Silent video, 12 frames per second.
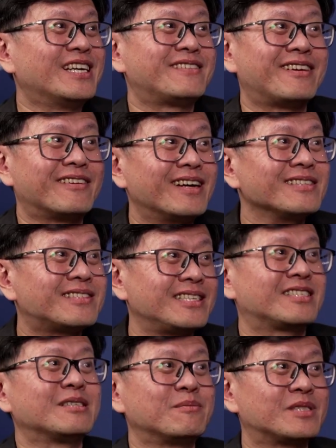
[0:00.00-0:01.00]
There are
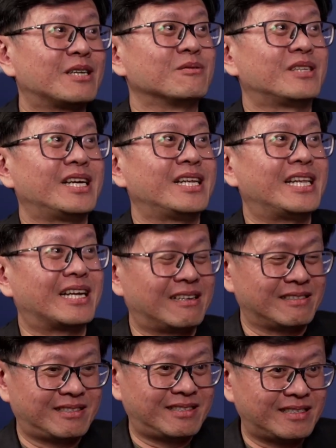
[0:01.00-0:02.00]
systems out there that are
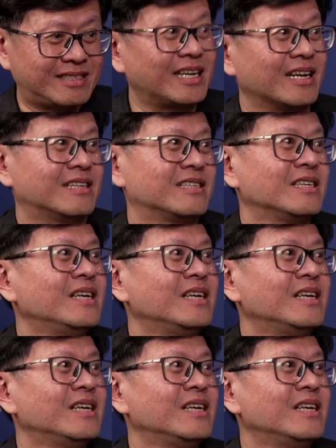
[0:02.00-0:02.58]
stuck